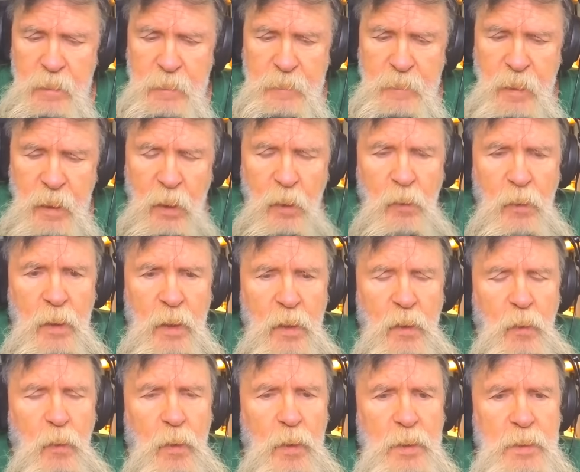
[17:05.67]
who
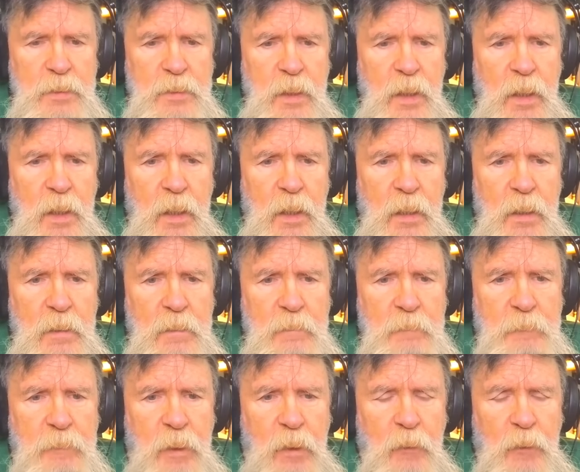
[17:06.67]
who was uh,
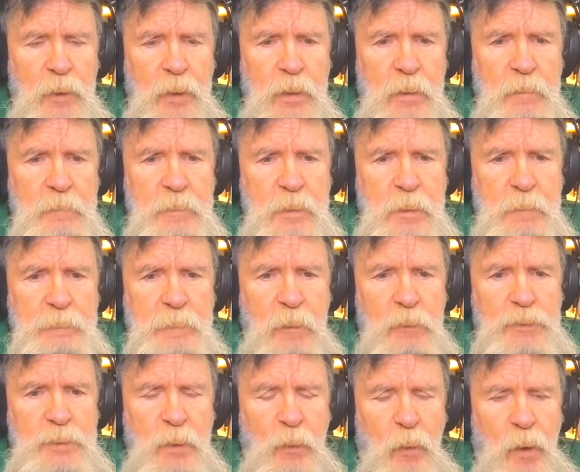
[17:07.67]
Brody
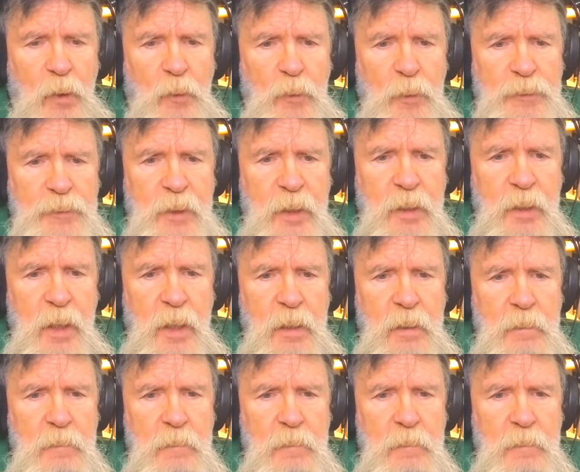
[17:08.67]
supposed to work with that night?